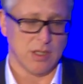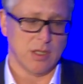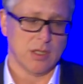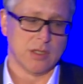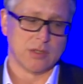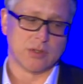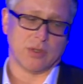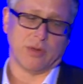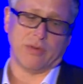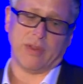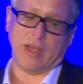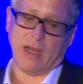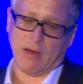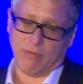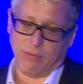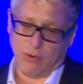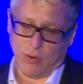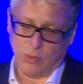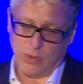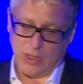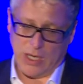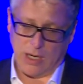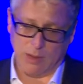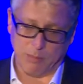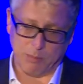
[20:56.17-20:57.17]
So therefore,
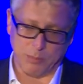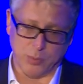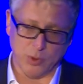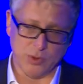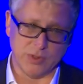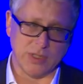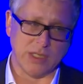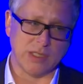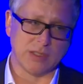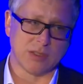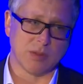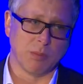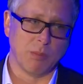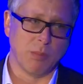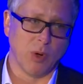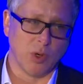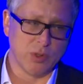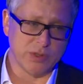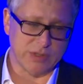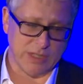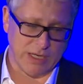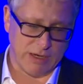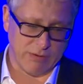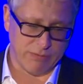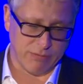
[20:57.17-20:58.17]
we are putting the
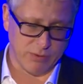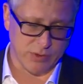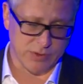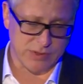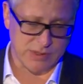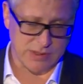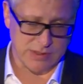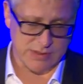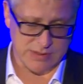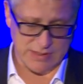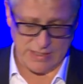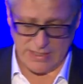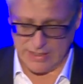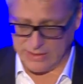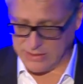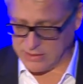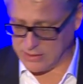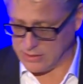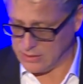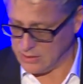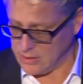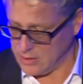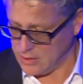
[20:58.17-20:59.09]
most efforts in that.